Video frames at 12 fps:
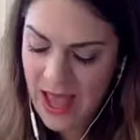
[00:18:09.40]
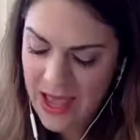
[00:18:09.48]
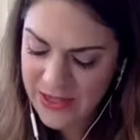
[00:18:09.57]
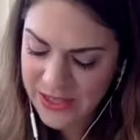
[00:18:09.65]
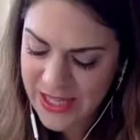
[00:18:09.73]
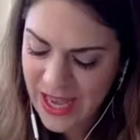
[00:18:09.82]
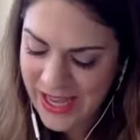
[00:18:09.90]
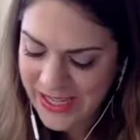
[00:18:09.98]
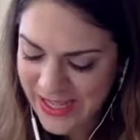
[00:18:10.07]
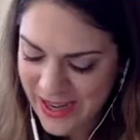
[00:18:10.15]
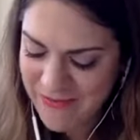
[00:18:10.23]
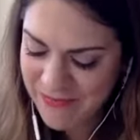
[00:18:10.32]
I just
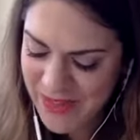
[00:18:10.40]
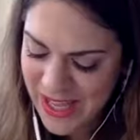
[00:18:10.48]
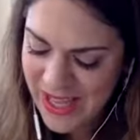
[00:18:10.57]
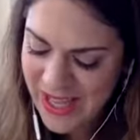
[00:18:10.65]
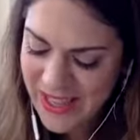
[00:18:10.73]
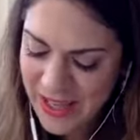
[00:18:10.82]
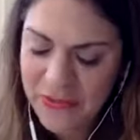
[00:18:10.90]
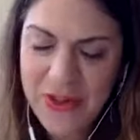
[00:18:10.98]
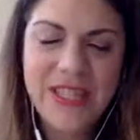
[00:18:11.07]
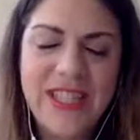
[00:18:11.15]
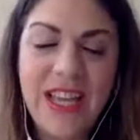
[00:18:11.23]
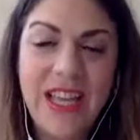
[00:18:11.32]
had a
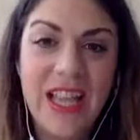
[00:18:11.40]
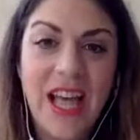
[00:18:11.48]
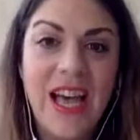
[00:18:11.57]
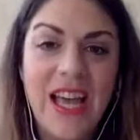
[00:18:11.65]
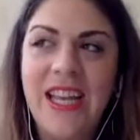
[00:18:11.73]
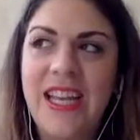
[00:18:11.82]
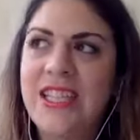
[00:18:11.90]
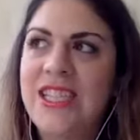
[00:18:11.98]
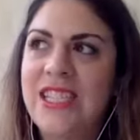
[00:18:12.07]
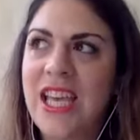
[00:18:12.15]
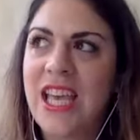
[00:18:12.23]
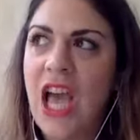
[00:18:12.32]
client, and
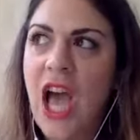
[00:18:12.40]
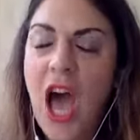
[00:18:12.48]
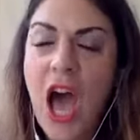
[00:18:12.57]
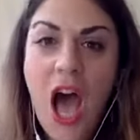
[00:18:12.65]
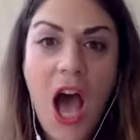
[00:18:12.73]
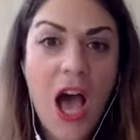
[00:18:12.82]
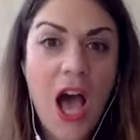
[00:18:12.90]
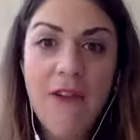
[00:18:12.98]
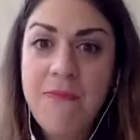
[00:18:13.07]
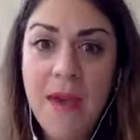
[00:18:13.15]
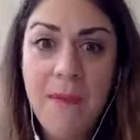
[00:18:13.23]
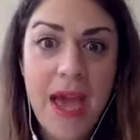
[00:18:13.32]
she's like, I've
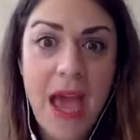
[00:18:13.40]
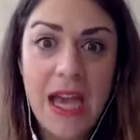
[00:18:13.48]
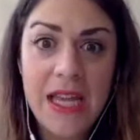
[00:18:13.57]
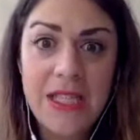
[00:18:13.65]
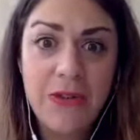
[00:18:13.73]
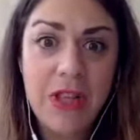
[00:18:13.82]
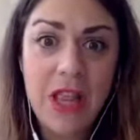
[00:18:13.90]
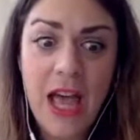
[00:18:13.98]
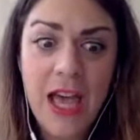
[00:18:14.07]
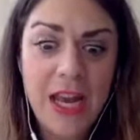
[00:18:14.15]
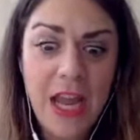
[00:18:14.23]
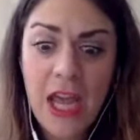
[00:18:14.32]
met my ideal
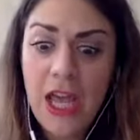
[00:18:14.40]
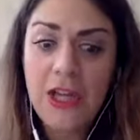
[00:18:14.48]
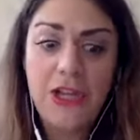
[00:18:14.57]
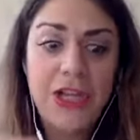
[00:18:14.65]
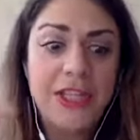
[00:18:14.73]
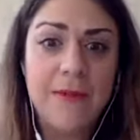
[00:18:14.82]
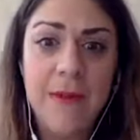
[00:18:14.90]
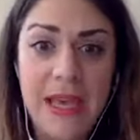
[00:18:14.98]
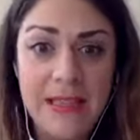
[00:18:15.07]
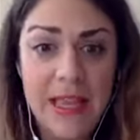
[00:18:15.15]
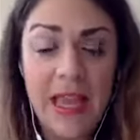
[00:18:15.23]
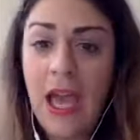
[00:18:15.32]
client. She's
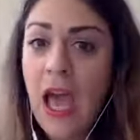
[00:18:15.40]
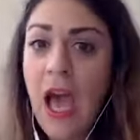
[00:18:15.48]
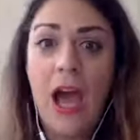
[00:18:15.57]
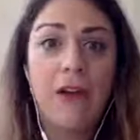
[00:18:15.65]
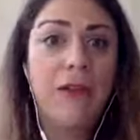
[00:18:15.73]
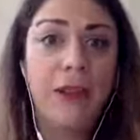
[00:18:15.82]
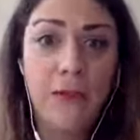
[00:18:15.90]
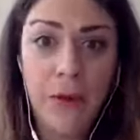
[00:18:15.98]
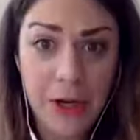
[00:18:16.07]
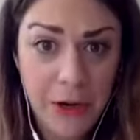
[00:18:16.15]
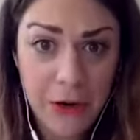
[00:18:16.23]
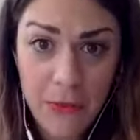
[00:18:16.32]
amazing. I really
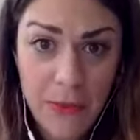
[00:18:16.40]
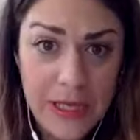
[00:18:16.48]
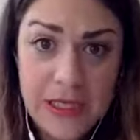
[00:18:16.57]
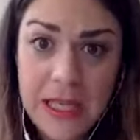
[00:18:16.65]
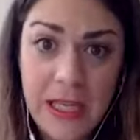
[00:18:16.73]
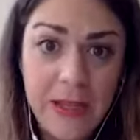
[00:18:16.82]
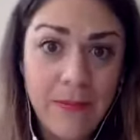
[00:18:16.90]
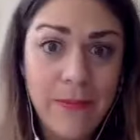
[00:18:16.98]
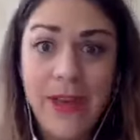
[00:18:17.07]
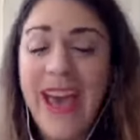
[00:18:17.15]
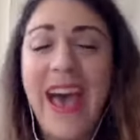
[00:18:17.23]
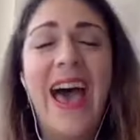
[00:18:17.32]
want her on my
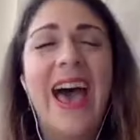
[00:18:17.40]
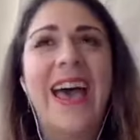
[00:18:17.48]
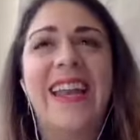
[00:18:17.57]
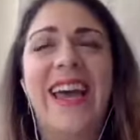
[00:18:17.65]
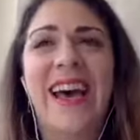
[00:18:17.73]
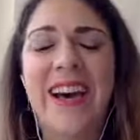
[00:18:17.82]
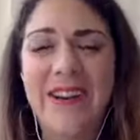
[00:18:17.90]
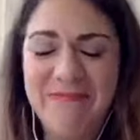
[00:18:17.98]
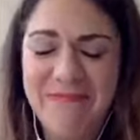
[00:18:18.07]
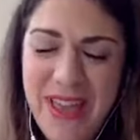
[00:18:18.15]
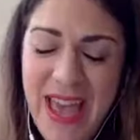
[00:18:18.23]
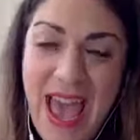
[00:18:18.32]
team. And
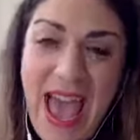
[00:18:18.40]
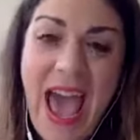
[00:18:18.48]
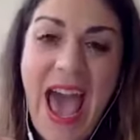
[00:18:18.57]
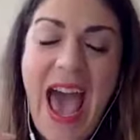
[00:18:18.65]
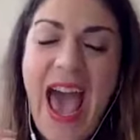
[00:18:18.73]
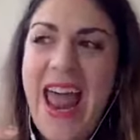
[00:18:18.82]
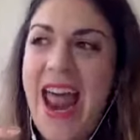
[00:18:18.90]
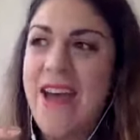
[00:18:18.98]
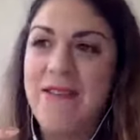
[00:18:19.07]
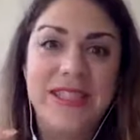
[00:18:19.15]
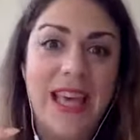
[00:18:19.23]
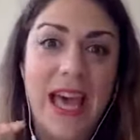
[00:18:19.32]
and I
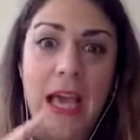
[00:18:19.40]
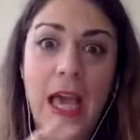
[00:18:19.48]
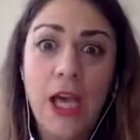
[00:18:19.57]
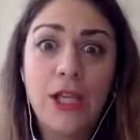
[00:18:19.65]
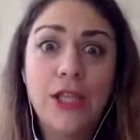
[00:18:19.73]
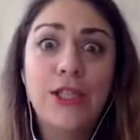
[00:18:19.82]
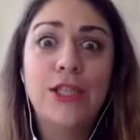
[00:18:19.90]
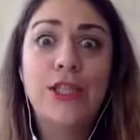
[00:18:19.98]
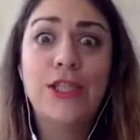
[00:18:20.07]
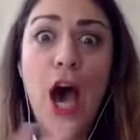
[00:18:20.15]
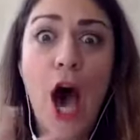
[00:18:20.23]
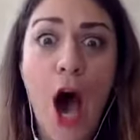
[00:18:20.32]
was like,
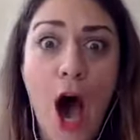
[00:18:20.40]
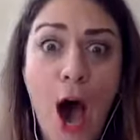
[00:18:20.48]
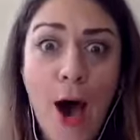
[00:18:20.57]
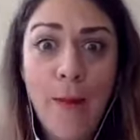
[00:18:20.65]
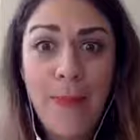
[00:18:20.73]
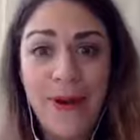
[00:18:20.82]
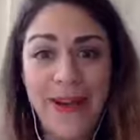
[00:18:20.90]
stop.